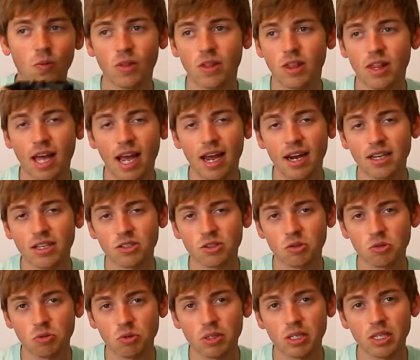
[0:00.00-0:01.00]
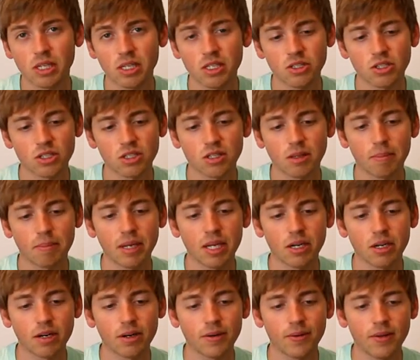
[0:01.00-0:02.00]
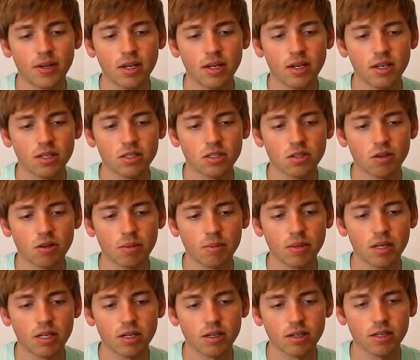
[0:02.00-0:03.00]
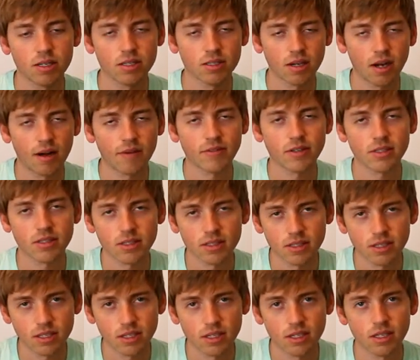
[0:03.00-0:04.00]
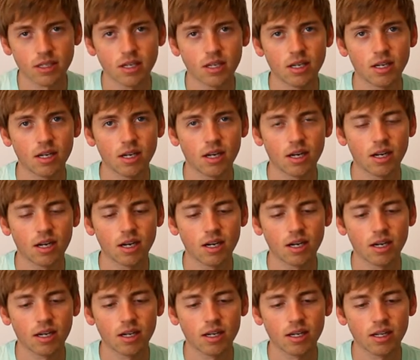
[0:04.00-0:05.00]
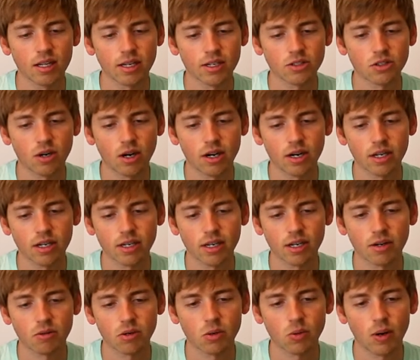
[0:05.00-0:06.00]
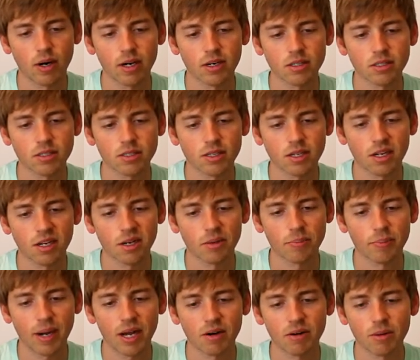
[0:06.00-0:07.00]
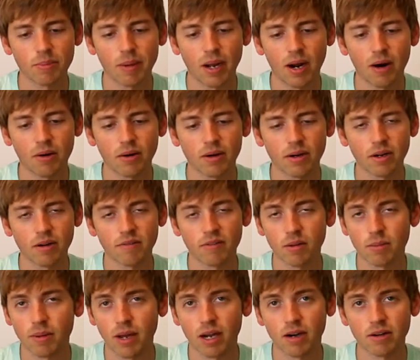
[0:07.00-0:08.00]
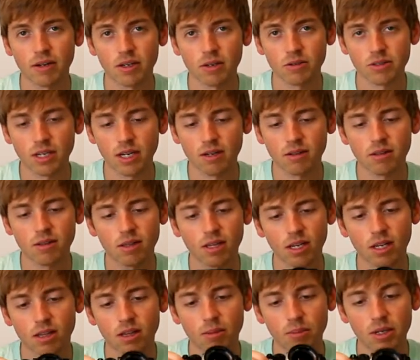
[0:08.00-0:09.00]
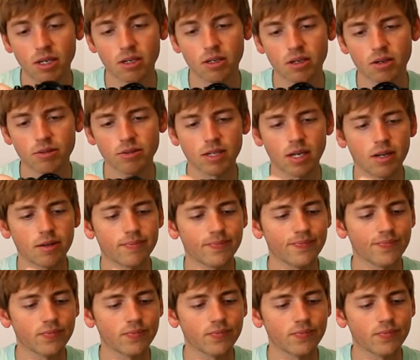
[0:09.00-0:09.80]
that is really just the meter. So the meter is obviously electronic and requires battery power, and if the battery goes out, then the meter goes out.